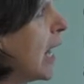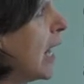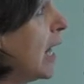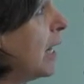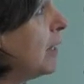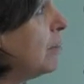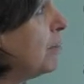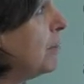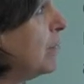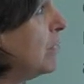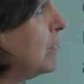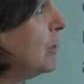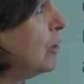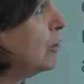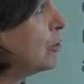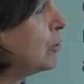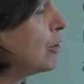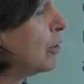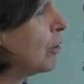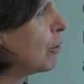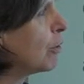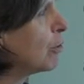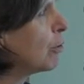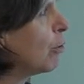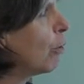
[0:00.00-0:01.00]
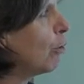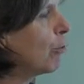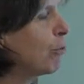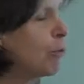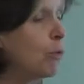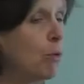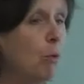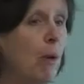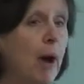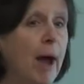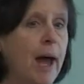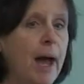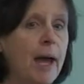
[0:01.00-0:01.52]
and being used in a
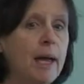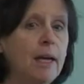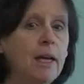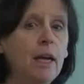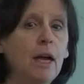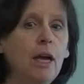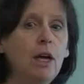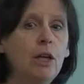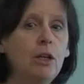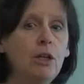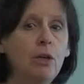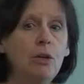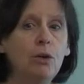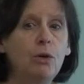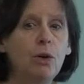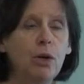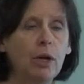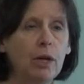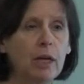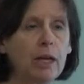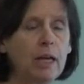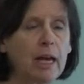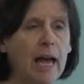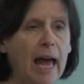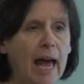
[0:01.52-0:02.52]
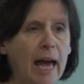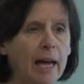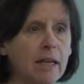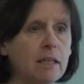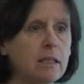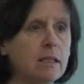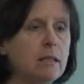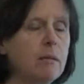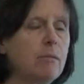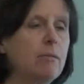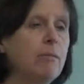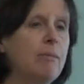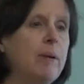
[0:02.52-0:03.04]
thoughtful way, you can
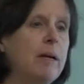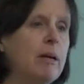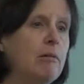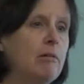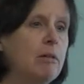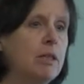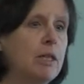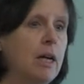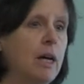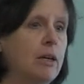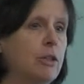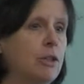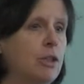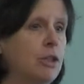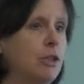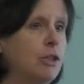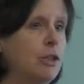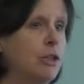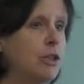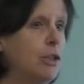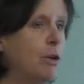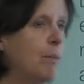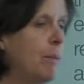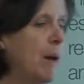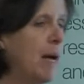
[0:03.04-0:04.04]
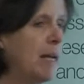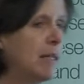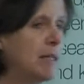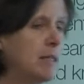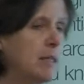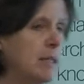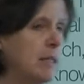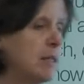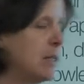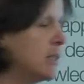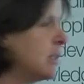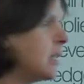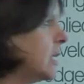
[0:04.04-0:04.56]
get big reductions in your pest
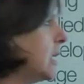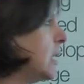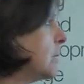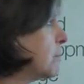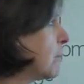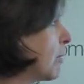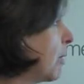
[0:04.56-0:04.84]
and disease